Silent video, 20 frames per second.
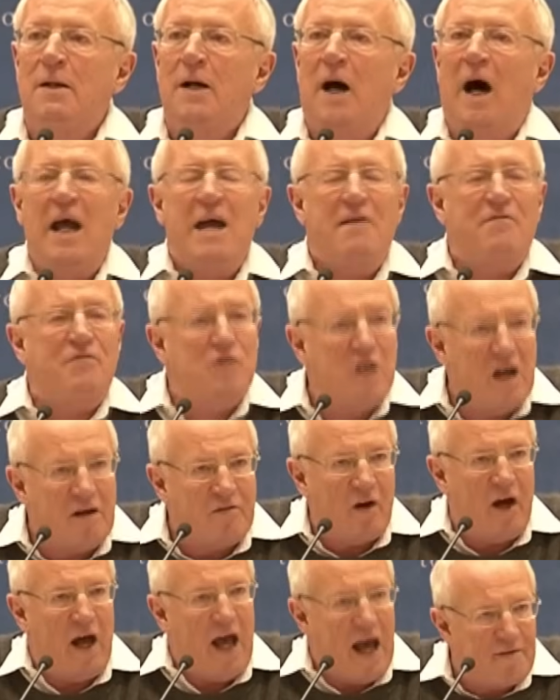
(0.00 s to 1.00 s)
I have
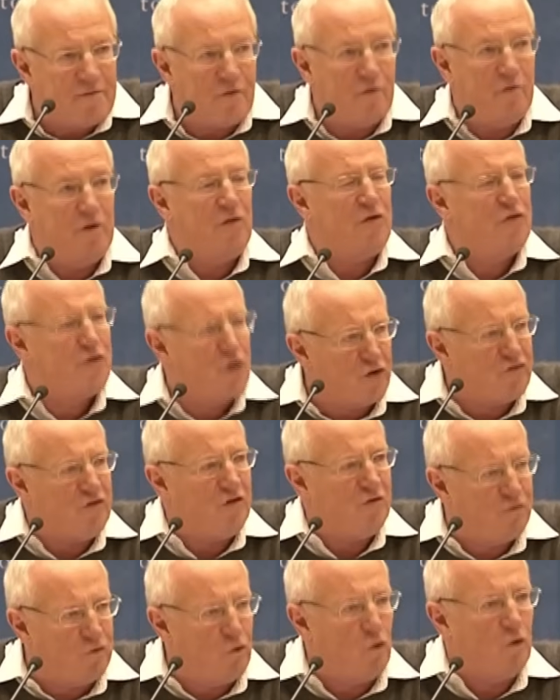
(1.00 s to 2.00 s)
never, ever in
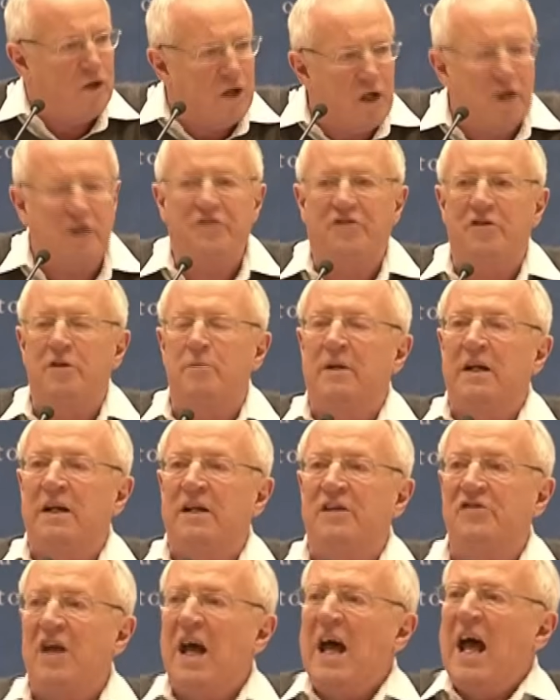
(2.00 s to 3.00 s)
34 years in the Middle
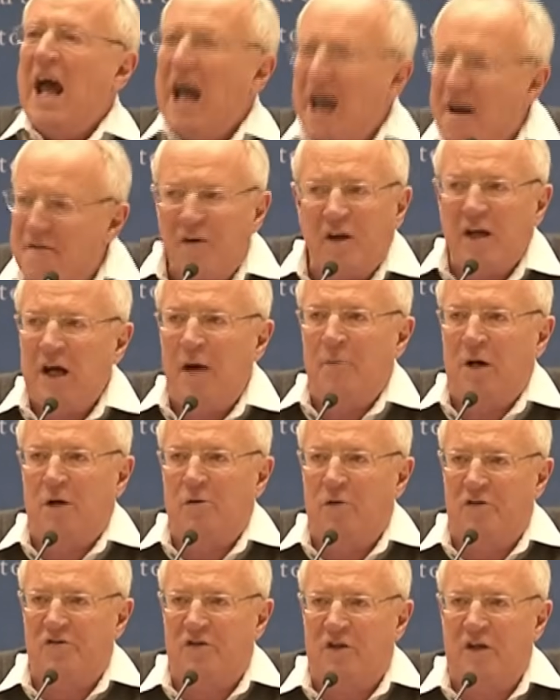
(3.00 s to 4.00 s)
East, ever come
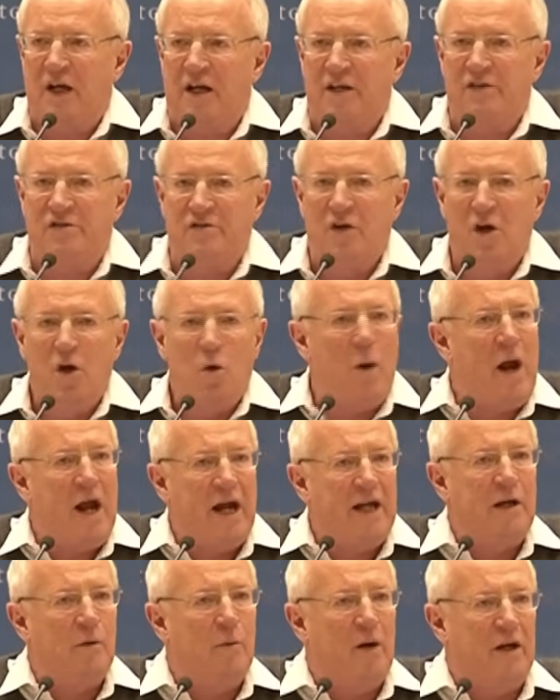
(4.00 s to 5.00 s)
across a case where
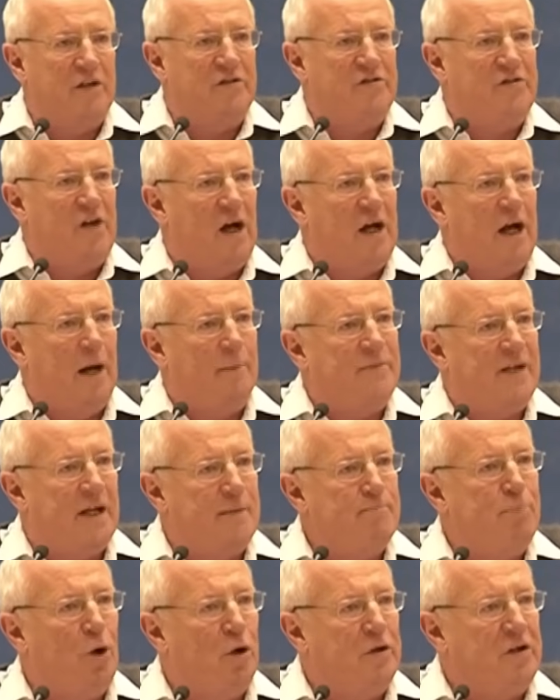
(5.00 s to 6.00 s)
anyone has dug up
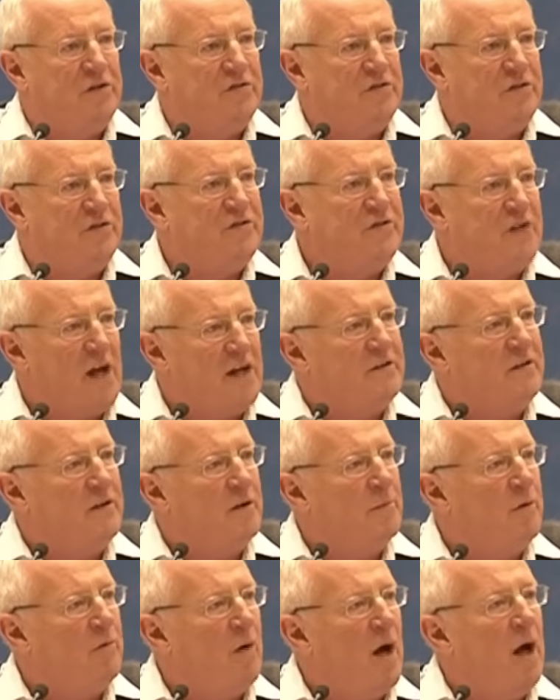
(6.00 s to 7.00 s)
dead bodies and scattered
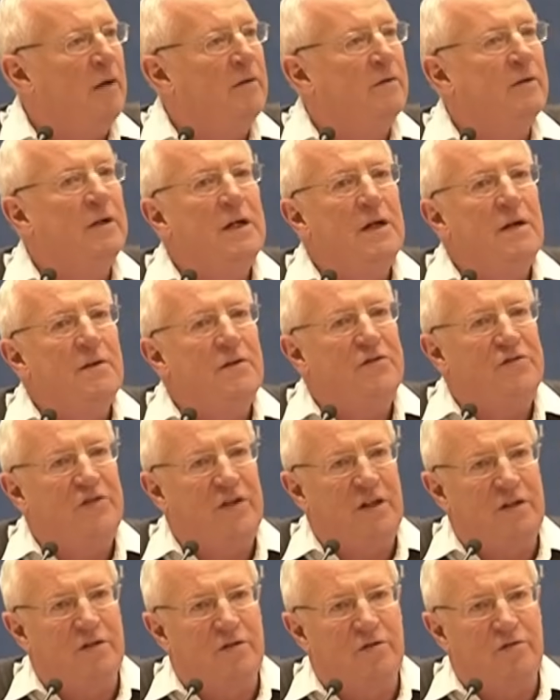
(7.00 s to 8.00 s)
them around the
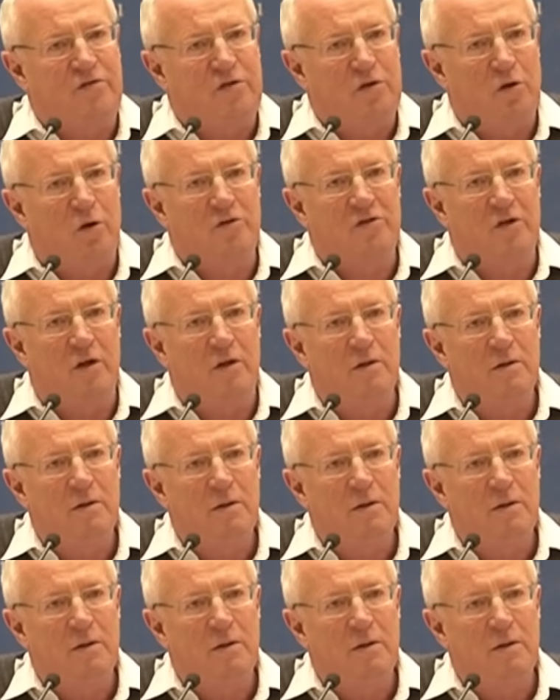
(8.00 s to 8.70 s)
scenes of slaughter.